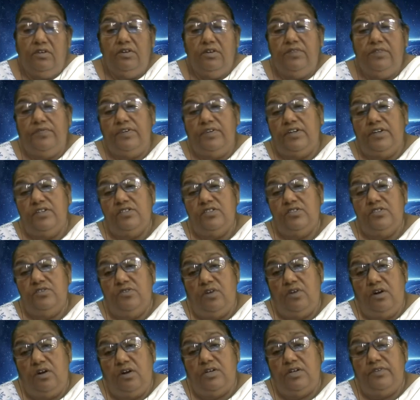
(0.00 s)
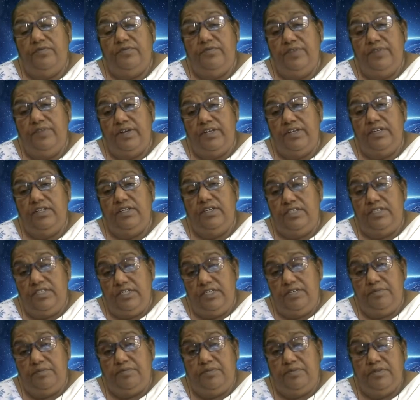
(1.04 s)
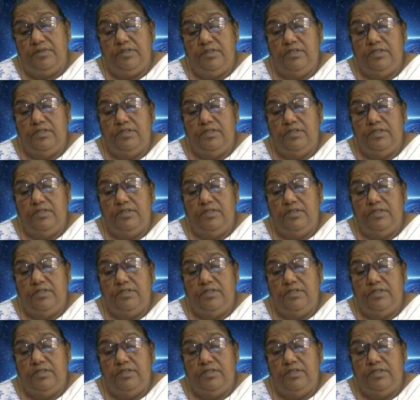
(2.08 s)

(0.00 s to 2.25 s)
if it is not very deep,